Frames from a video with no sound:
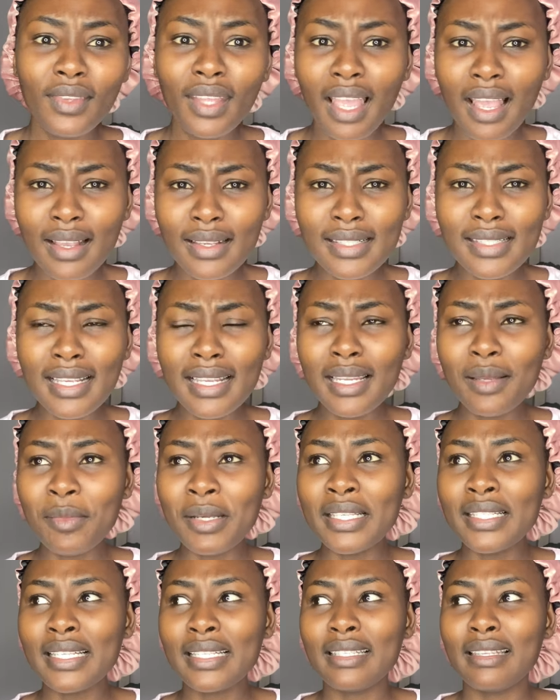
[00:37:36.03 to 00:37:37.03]
I was telling my
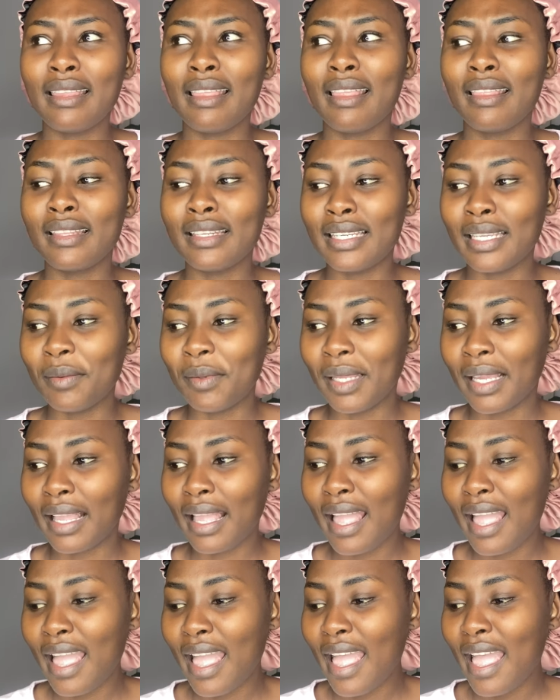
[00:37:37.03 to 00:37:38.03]
sister the other day, I'm like,
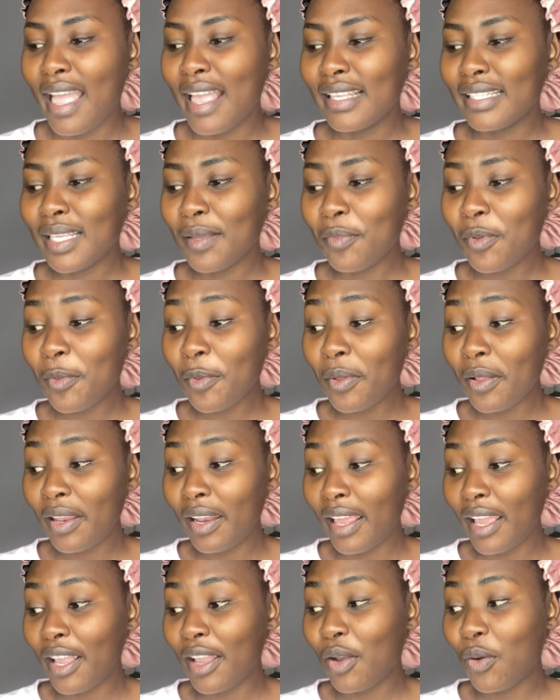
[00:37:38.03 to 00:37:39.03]
some people are
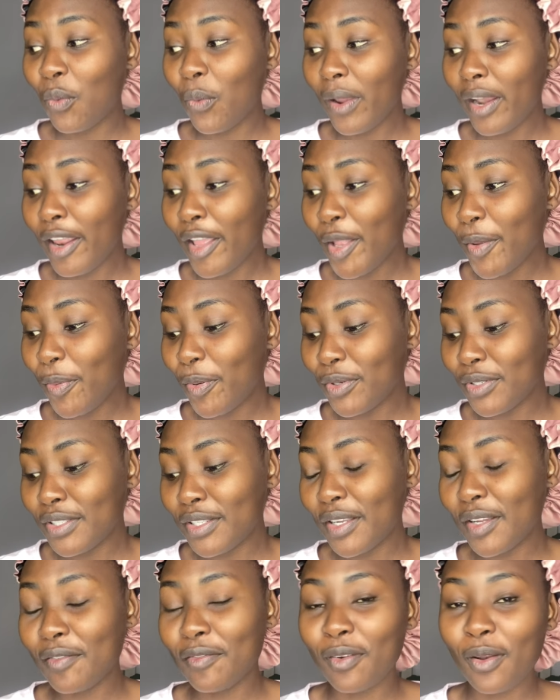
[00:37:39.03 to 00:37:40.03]
like, when are you
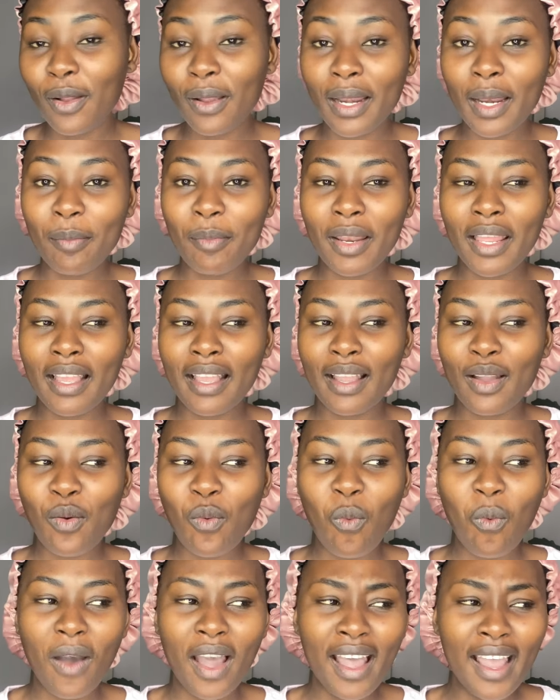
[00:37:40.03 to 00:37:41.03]
posting a vlog? And I'm like,
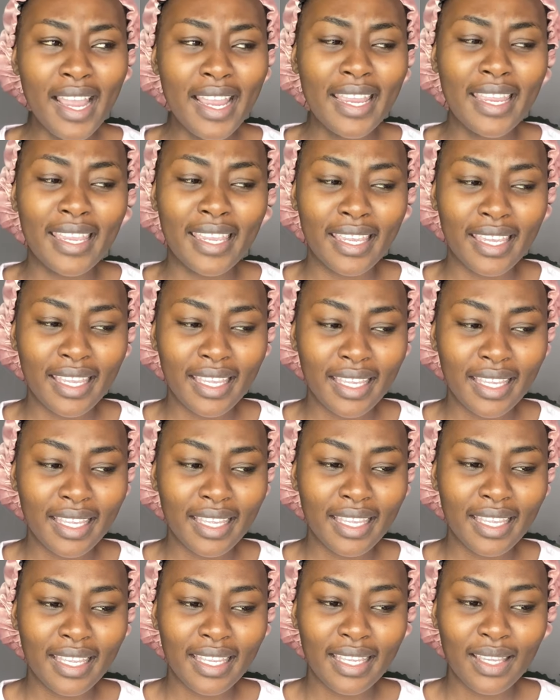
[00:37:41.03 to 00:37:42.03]
why?
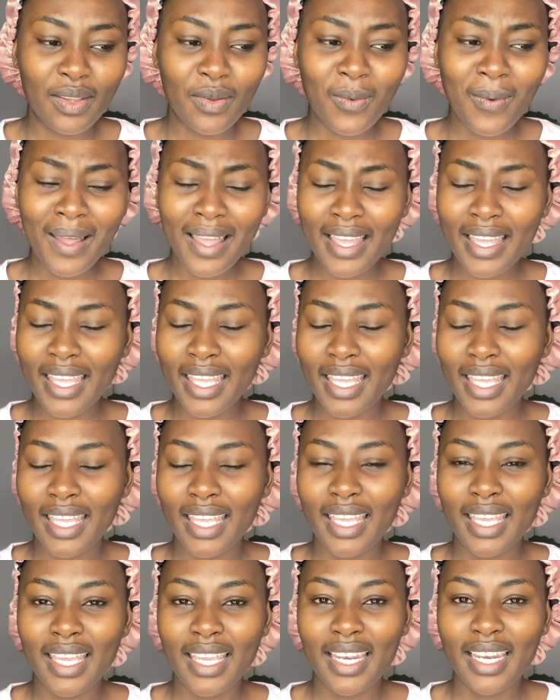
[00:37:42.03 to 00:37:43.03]
Why?
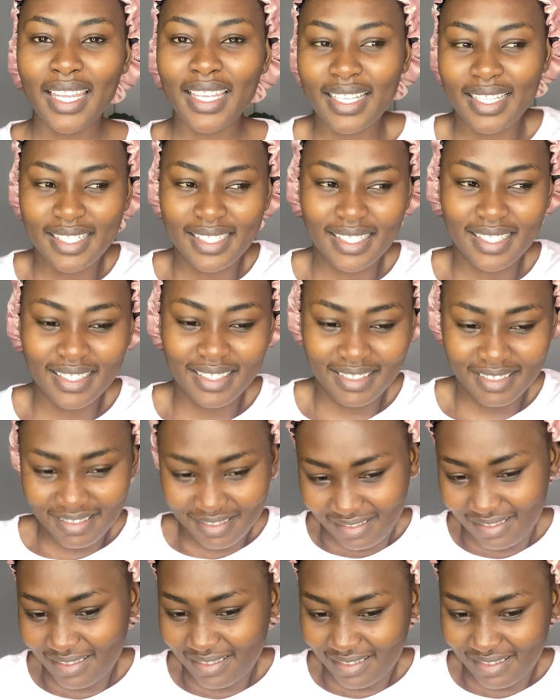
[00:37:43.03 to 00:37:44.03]
Like,
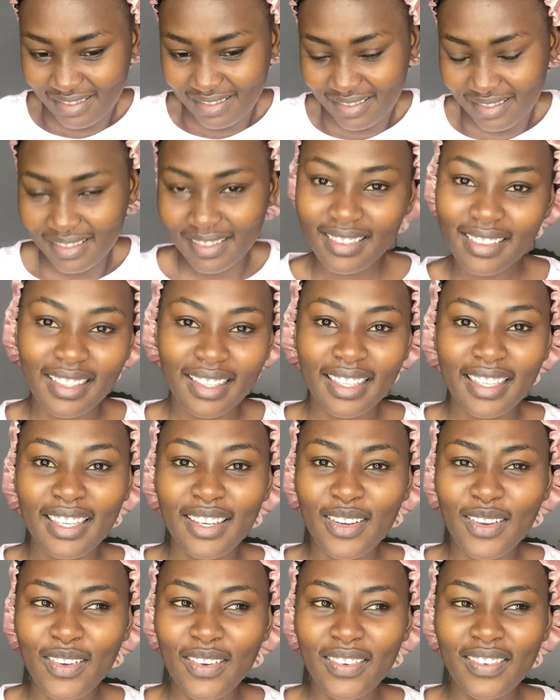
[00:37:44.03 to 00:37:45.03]
you
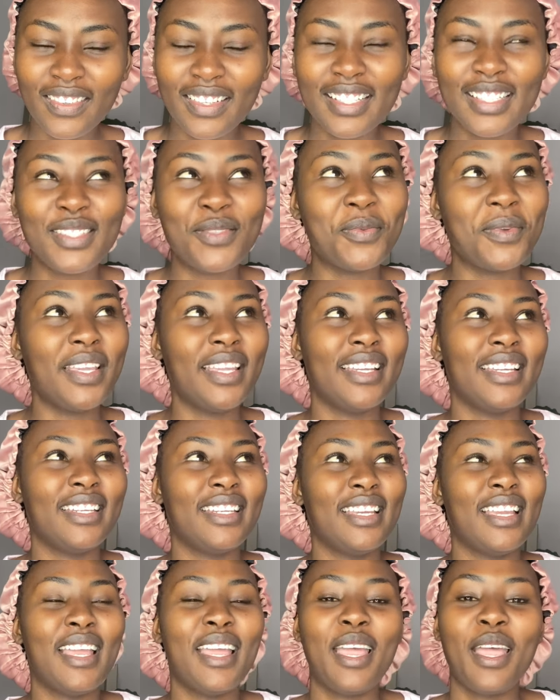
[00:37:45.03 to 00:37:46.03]
know, it's weird.
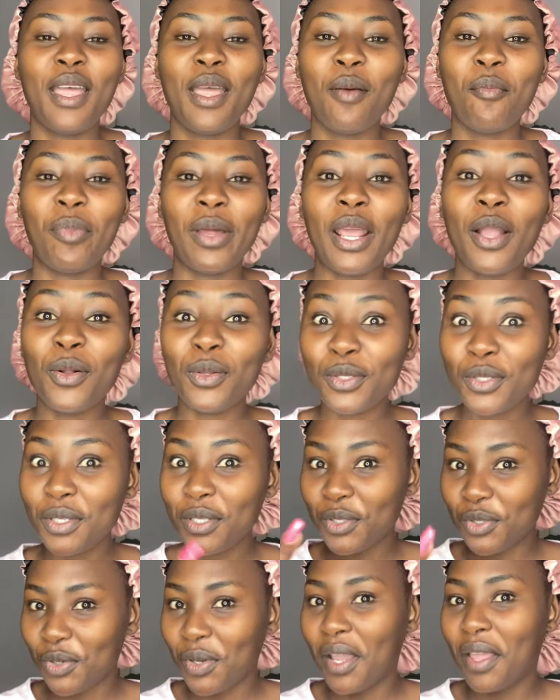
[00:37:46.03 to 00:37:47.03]
But I also
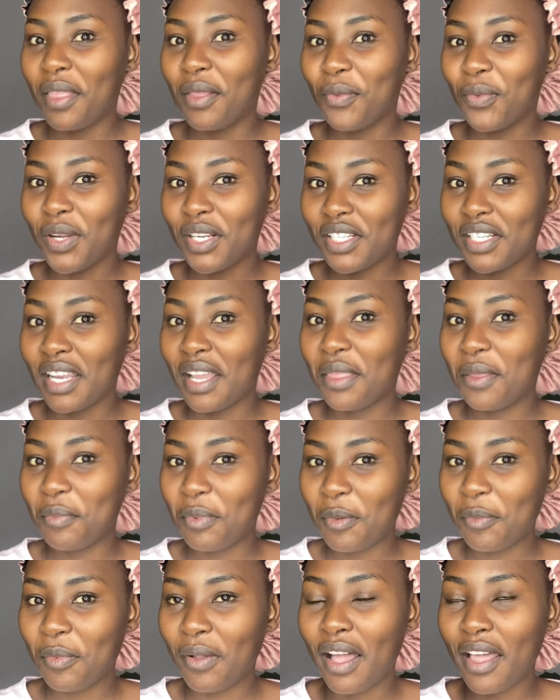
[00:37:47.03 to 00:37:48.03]
enjoy watching other
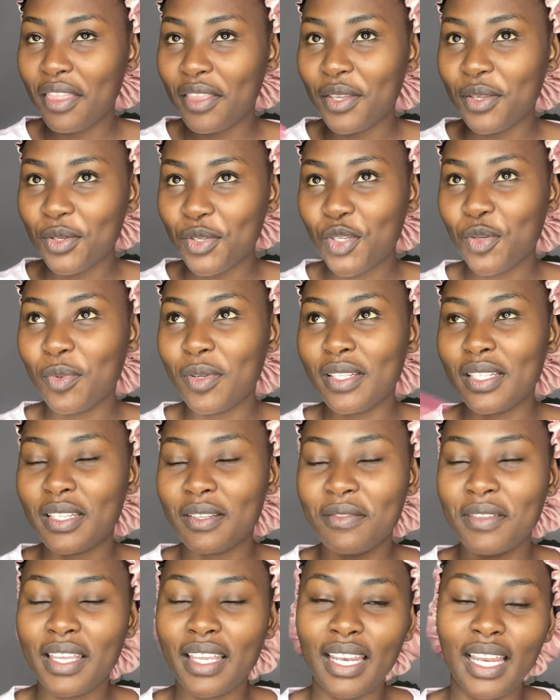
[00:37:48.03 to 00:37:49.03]
YouTubers
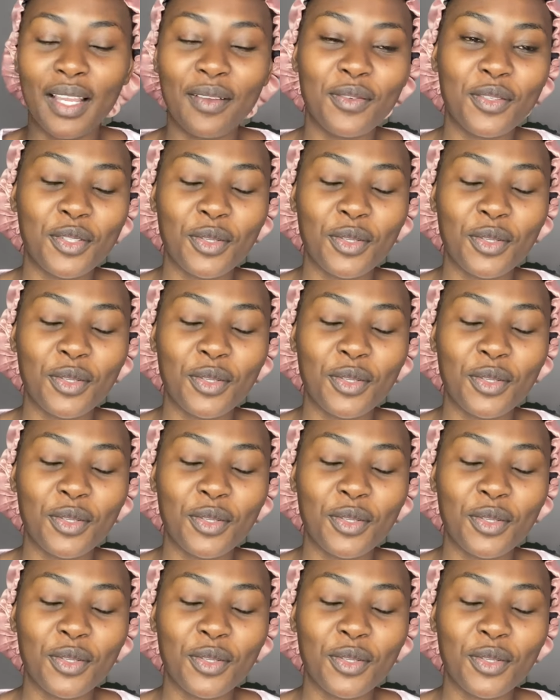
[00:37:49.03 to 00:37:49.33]
live their lives.